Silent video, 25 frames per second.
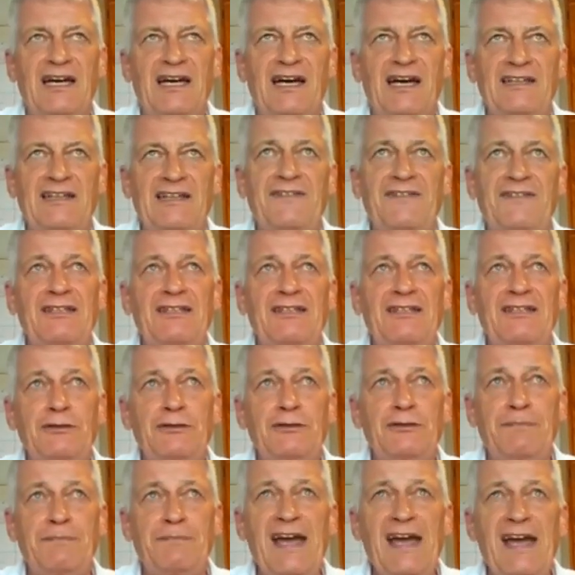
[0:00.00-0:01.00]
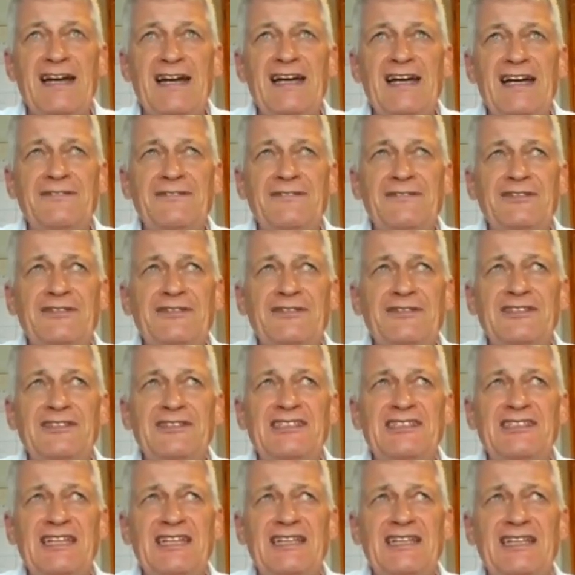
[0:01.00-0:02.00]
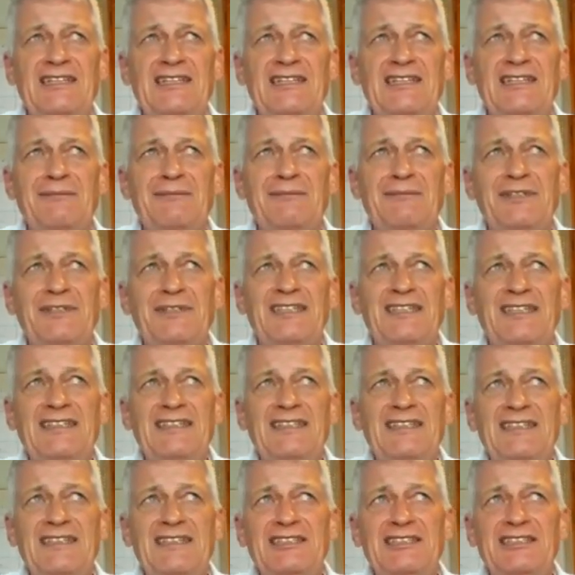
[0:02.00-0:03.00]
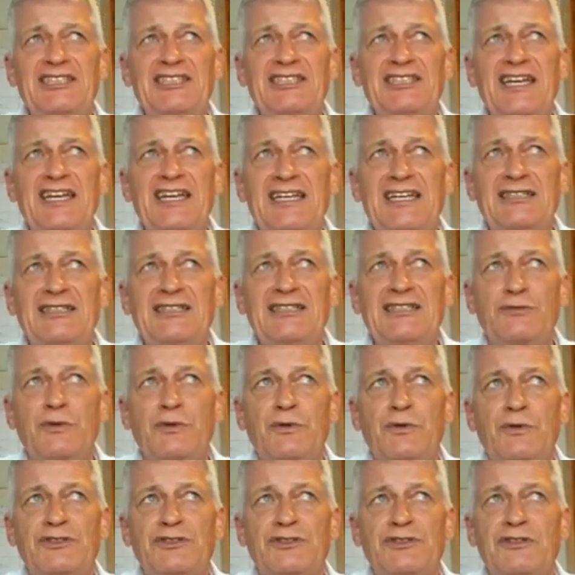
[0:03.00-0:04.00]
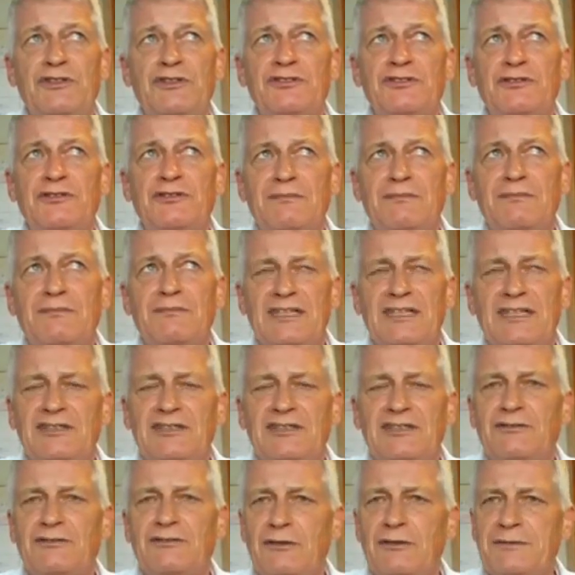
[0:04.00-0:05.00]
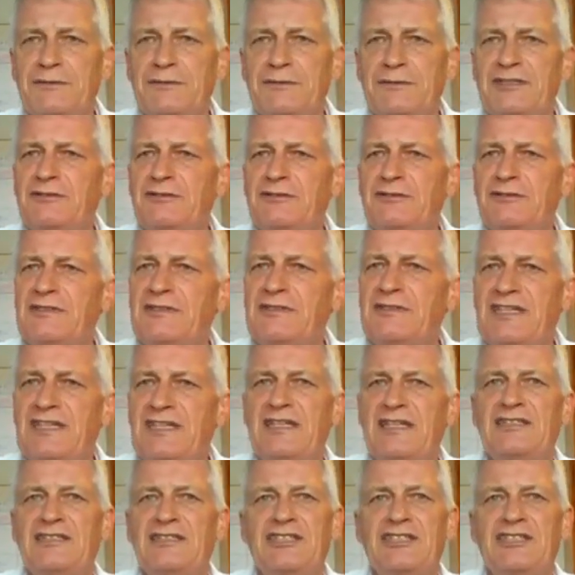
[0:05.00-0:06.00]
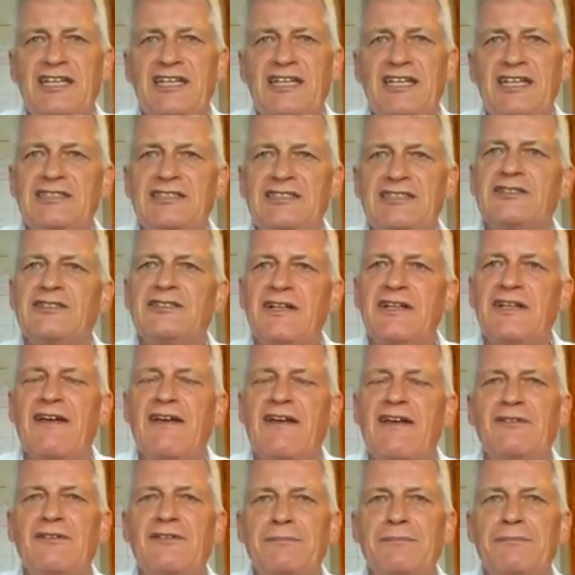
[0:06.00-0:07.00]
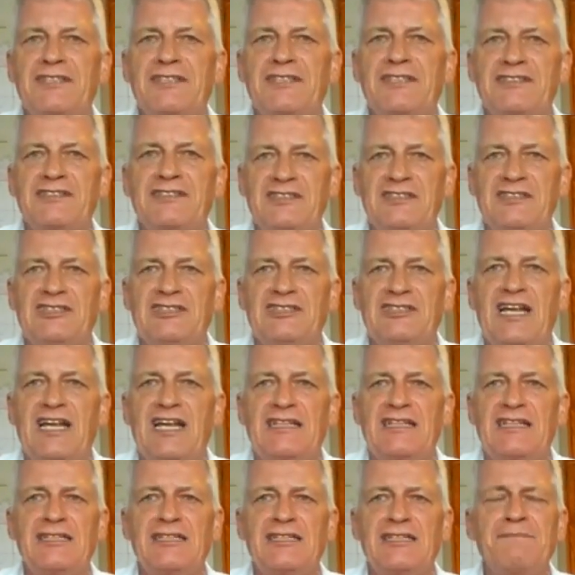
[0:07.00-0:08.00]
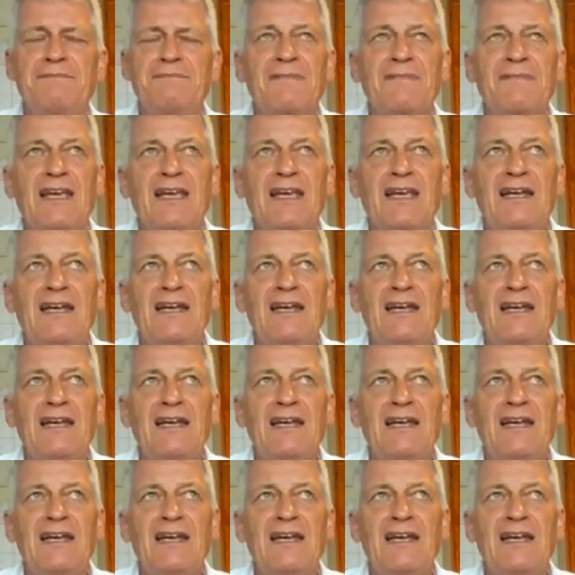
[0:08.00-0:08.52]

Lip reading: If I look back, I have to say in the beginning, change was not so much a topic. Today, change is on everybody's agenda,